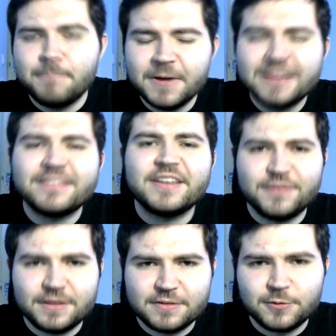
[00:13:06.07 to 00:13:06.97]
But it's
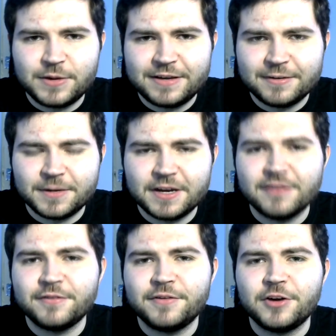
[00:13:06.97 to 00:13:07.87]
definitely the weakest part
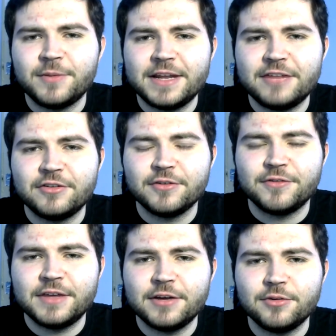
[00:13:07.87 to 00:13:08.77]
of the film, and it does
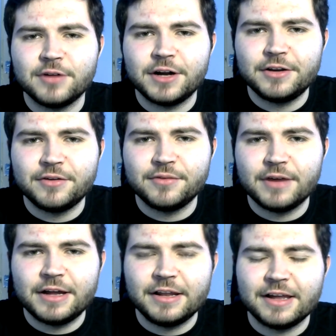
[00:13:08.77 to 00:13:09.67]
feel kind of
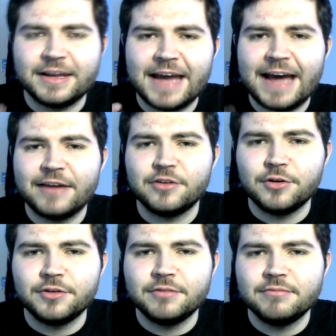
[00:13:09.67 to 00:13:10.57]
like an
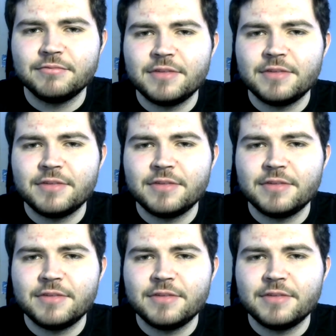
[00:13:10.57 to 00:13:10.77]
add-on